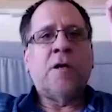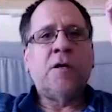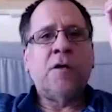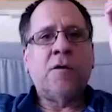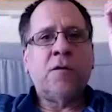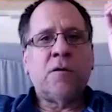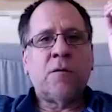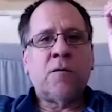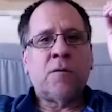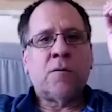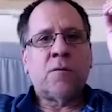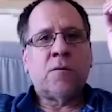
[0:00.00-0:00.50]
you,
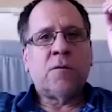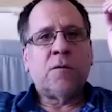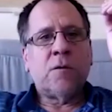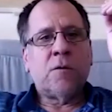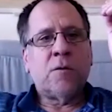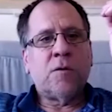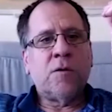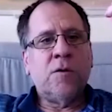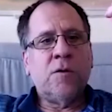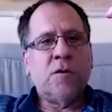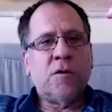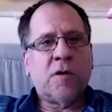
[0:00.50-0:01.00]

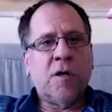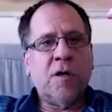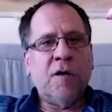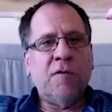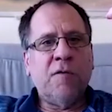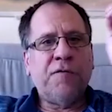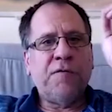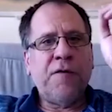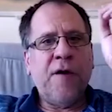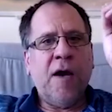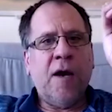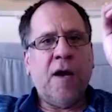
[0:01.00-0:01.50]
you're going to
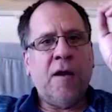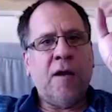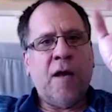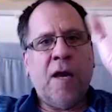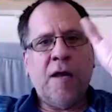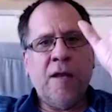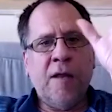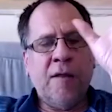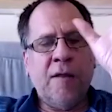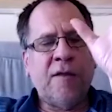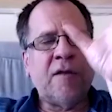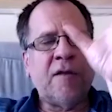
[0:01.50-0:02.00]
fit, and,
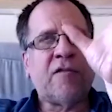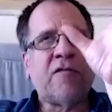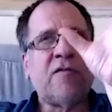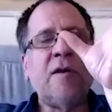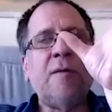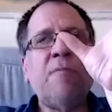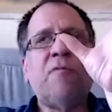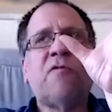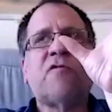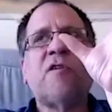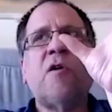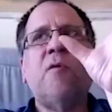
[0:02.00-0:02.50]
and it, this
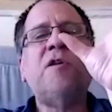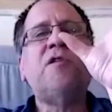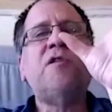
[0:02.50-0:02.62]
seems so